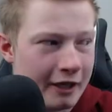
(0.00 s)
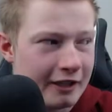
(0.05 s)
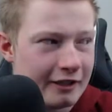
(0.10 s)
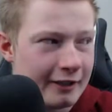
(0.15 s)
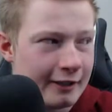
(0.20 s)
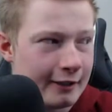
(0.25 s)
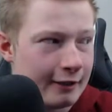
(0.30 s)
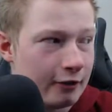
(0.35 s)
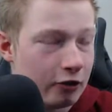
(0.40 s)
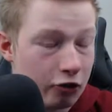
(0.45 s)

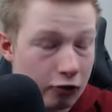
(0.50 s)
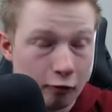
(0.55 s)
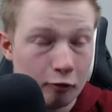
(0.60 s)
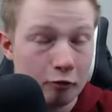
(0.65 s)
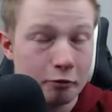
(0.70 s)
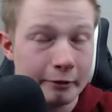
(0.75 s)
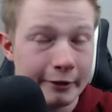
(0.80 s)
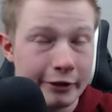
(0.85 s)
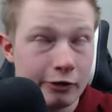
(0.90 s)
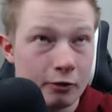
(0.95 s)
mixing
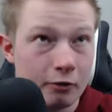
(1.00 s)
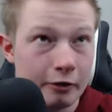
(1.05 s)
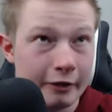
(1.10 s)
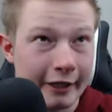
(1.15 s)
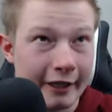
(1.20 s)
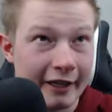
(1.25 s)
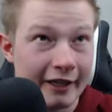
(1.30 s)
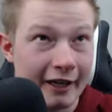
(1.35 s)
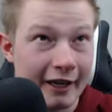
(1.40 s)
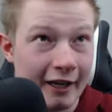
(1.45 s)
strawberry
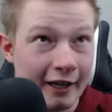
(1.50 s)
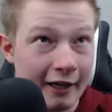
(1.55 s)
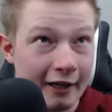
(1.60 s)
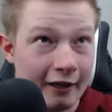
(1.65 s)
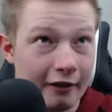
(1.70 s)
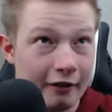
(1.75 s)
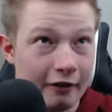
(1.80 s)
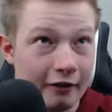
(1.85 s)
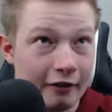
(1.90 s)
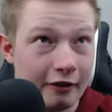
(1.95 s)
shortcake
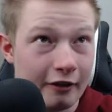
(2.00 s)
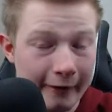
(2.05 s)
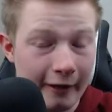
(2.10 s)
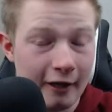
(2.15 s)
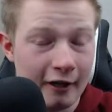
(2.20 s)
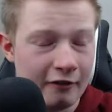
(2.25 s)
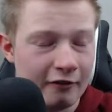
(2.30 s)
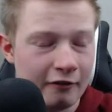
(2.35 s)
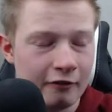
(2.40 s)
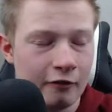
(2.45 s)
and
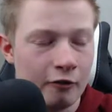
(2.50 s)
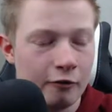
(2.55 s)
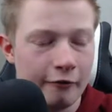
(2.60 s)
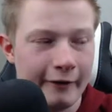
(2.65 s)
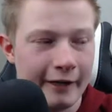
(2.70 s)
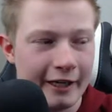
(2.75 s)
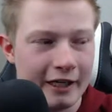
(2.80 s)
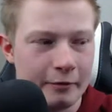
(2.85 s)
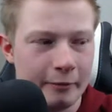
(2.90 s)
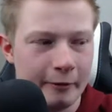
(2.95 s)
not
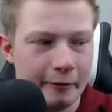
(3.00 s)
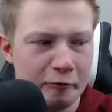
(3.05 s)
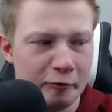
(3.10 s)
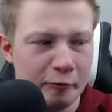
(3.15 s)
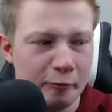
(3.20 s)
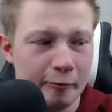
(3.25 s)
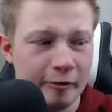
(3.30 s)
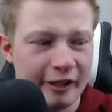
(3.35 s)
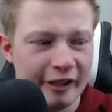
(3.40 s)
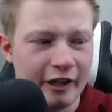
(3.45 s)
Fazbear,
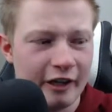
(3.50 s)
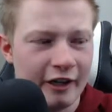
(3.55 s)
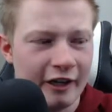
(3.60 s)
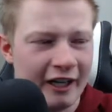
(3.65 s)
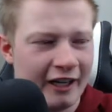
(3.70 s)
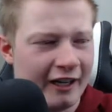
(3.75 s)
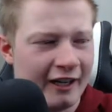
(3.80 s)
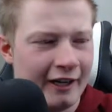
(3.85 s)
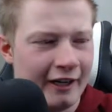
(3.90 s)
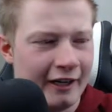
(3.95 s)
we've already done that,